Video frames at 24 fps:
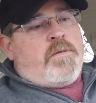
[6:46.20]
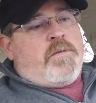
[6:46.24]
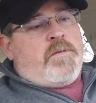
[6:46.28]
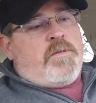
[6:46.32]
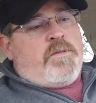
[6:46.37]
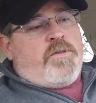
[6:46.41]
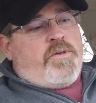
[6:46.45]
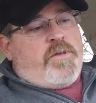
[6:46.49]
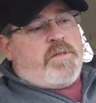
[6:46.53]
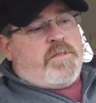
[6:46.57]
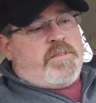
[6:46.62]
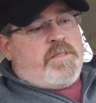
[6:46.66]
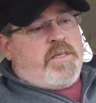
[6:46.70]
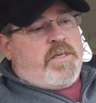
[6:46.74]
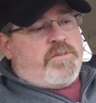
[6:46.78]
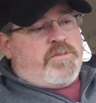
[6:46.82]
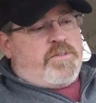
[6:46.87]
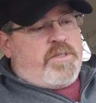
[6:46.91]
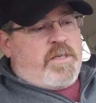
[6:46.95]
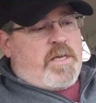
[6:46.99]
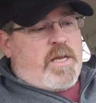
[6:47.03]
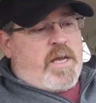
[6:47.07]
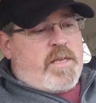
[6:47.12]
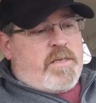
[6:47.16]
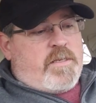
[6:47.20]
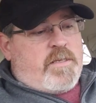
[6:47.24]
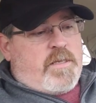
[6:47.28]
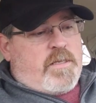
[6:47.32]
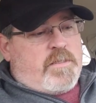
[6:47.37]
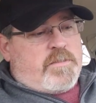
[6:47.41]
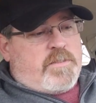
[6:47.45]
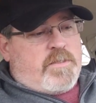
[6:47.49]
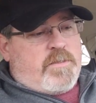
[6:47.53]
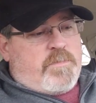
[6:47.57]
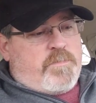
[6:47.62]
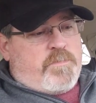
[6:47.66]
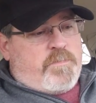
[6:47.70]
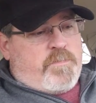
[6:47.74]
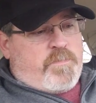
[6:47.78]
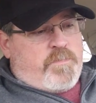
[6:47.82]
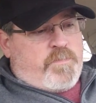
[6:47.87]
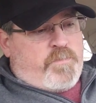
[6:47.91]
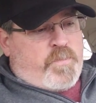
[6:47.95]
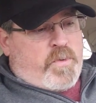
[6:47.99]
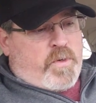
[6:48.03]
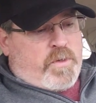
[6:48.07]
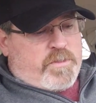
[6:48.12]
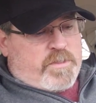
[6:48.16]
You can tell she got some
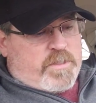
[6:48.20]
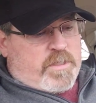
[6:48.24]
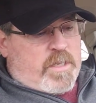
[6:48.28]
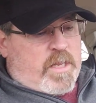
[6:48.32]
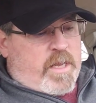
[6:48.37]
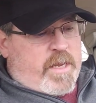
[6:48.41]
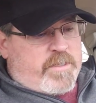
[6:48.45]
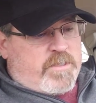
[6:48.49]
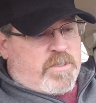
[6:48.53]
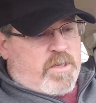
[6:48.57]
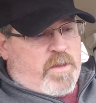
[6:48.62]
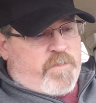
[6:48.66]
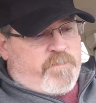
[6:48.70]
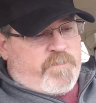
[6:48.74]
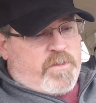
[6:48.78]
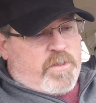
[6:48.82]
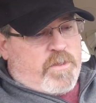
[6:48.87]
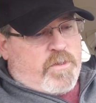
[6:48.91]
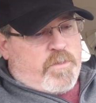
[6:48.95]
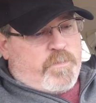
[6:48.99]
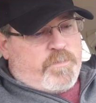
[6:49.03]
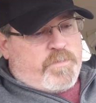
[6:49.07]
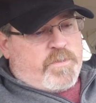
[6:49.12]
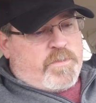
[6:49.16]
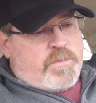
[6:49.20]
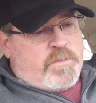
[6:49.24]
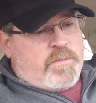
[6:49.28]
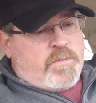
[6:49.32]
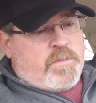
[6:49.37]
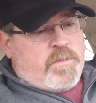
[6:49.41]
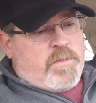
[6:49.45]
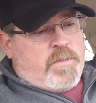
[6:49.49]
personalized envelopes.